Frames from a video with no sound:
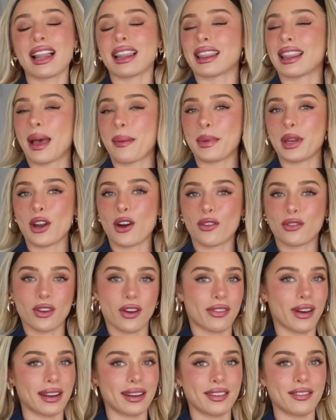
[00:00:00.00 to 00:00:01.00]
Let me know if you
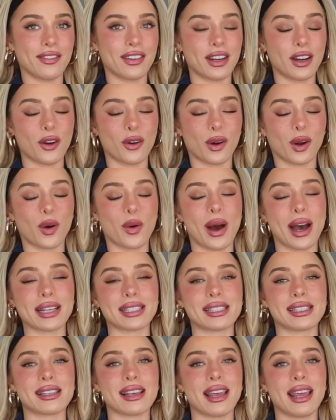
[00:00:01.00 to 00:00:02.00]
have any video
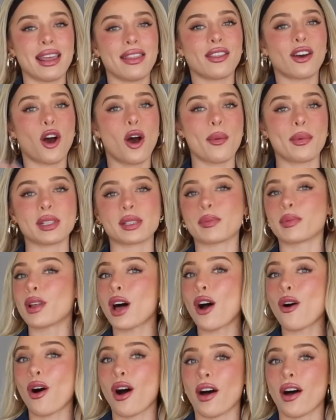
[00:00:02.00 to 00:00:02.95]
requests in the comments below.